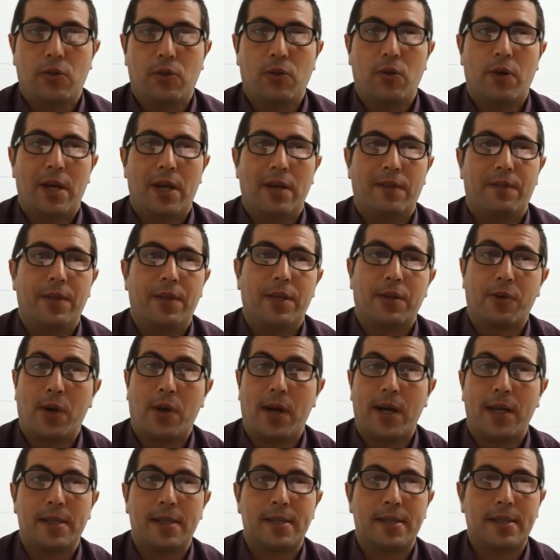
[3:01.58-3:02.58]
you have the
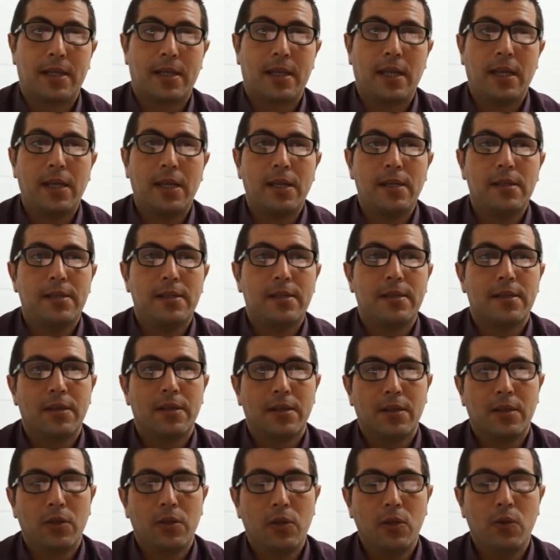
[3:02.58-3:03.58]
right skills,
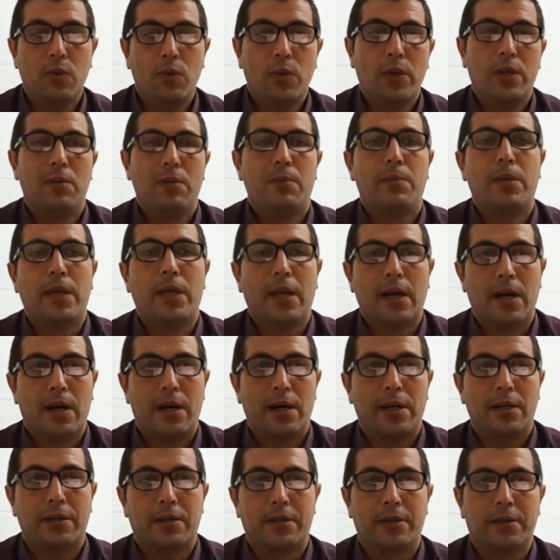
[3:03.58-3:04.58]
you will be
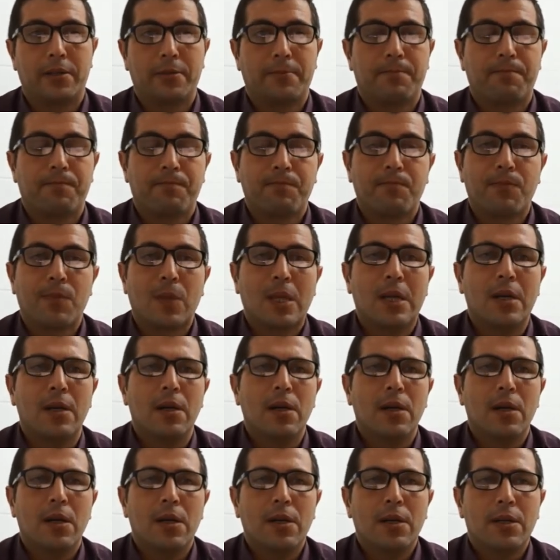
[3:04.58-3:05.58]
hired.
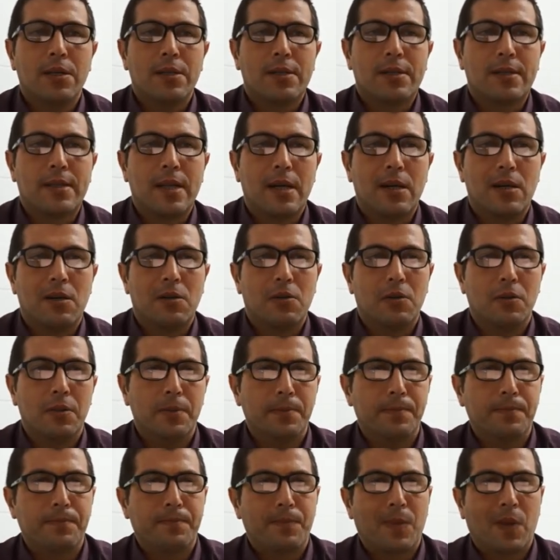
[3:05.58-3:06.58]
So,
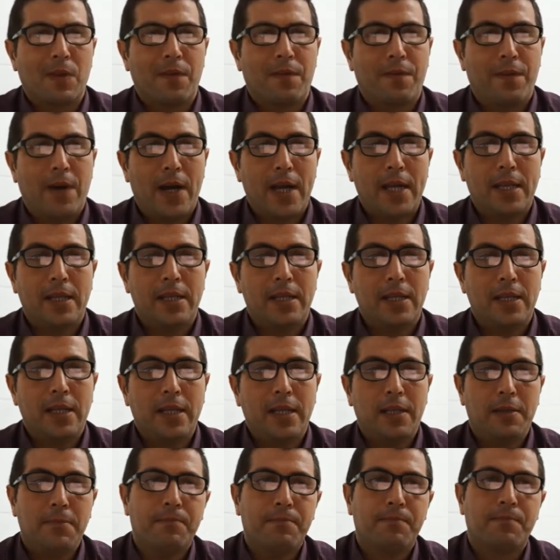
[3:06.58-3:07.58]

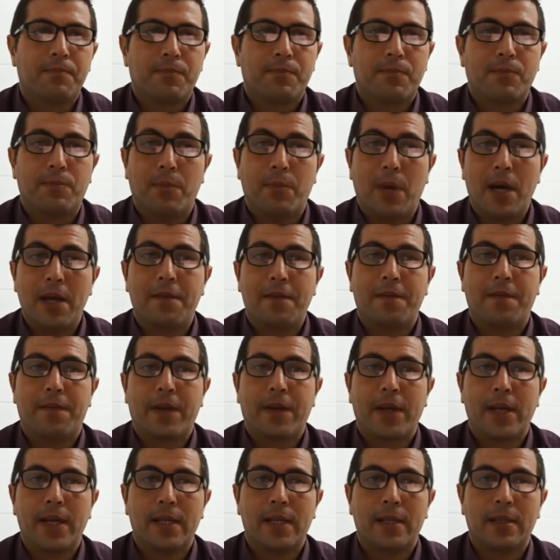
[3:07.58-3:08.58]
finally, my
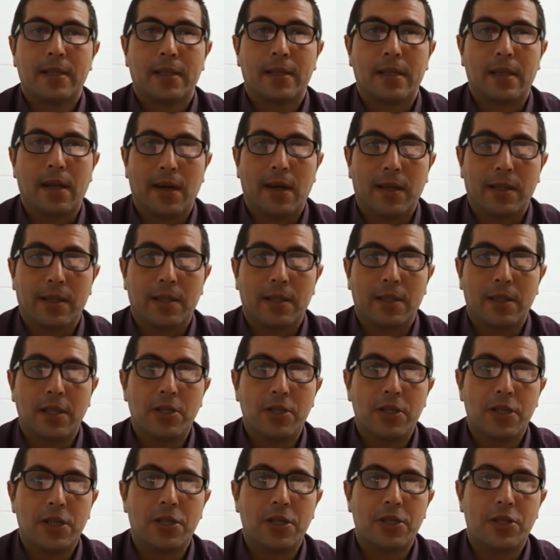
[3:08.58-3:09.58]
friend got a
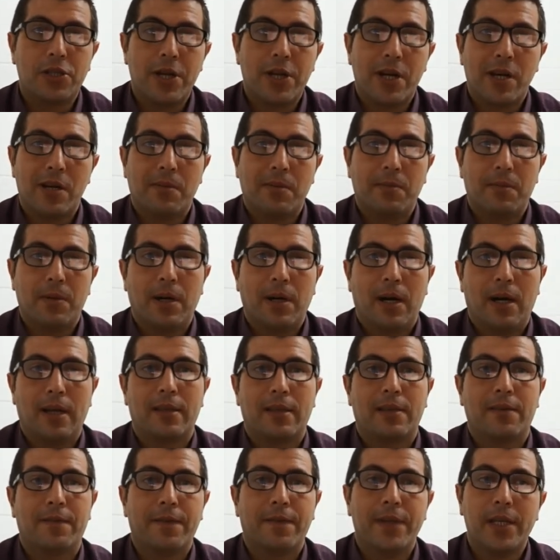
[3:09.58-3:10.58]
teaching job at
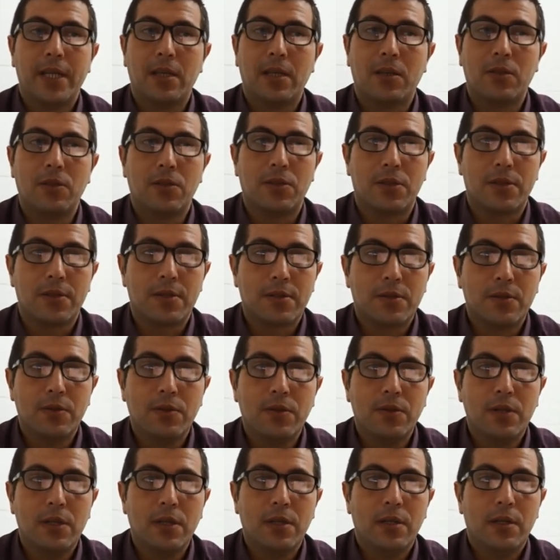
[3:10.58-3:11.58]
a very good
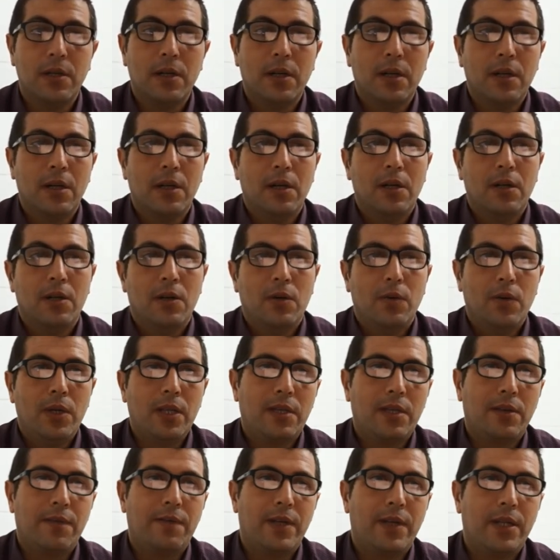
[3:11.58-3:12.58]
school with
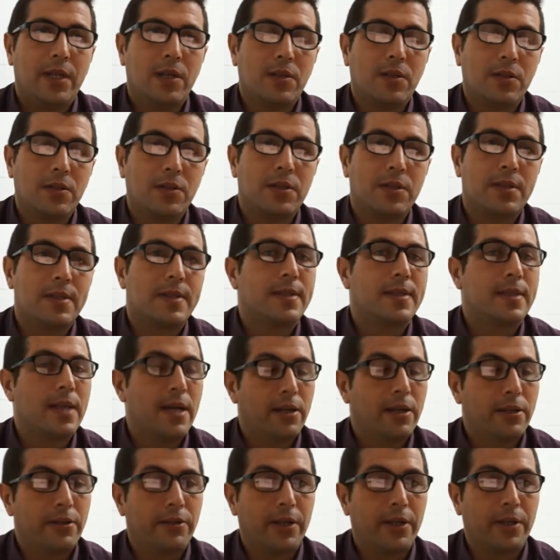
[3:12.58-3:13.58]
a very good
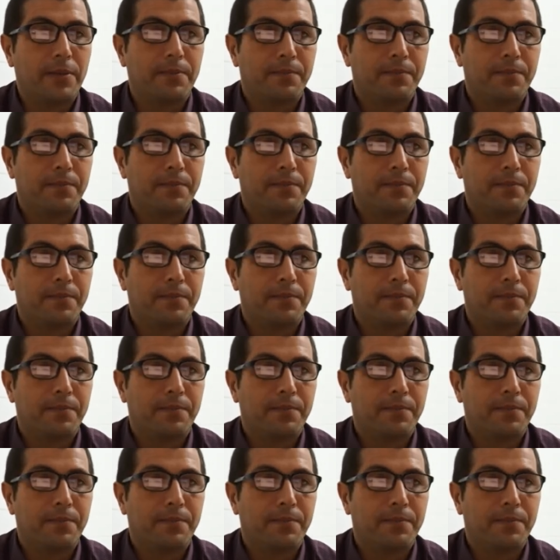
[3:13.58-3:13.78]
salary.